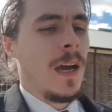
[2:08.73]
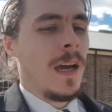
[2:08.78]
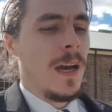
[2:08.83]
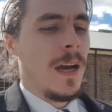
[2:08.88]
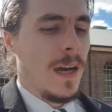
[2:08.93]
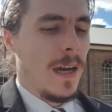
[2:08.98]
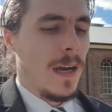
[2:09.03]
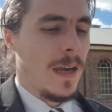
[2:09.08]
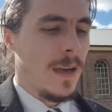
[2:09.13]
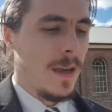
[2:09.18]

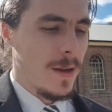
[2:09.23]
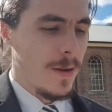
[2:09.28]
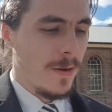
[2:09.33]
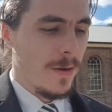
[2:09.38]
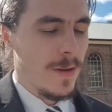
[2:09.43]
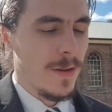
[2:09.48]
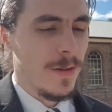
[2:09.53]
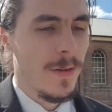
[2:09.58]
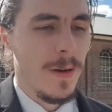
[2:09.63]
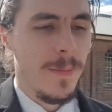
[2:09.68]
uh,
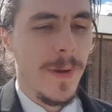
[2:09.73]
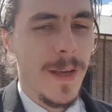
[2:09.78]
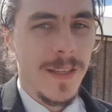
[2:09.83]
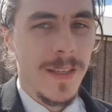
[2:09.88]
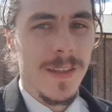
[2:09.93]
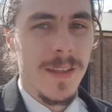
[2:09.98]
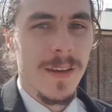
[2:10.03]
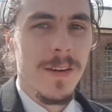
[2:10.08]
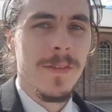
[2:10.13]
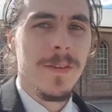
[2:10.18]
we're on the way back
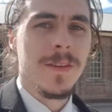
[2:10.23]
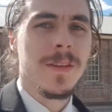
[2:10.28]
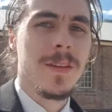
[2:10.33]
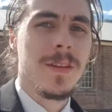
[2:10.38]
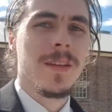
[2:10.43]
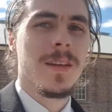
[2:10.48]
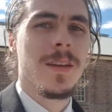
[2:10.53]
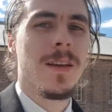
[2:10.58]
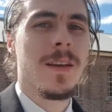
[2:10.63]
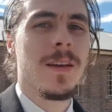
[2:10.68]
to the
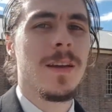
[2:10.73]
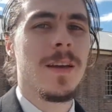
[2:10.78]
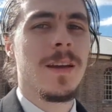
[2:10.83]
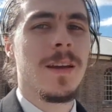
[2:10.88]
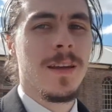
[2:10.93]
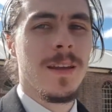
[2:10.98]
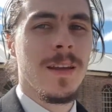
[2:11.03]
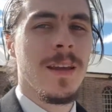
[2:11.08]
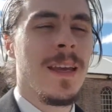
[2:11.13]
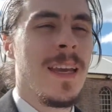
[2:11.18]
office
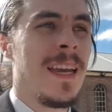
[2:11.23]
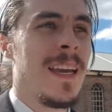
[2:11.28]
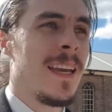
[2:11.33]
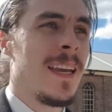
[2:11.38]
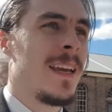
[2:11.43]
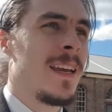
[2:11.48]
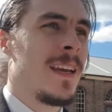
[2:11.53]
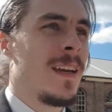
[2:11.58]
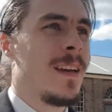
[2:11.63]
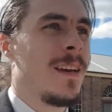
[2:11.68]

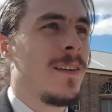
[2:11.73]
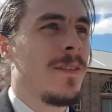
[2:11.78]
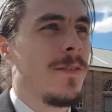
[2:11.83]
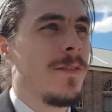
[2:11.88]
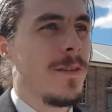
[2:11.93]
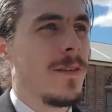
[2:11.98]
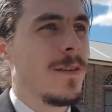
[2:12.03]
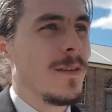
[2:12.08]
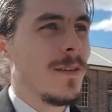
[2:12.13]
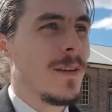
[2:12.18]

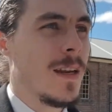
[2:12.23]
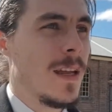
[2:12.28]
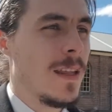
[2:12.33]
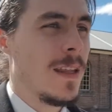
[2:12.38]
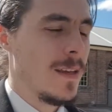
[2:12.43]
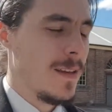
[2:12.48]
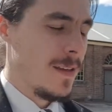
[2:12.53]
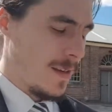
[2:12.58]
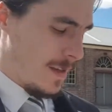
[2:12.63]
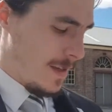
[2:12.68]
for
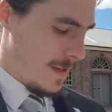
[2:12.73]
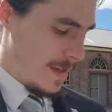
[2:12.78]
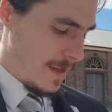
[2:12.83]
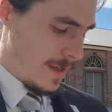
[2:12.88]
another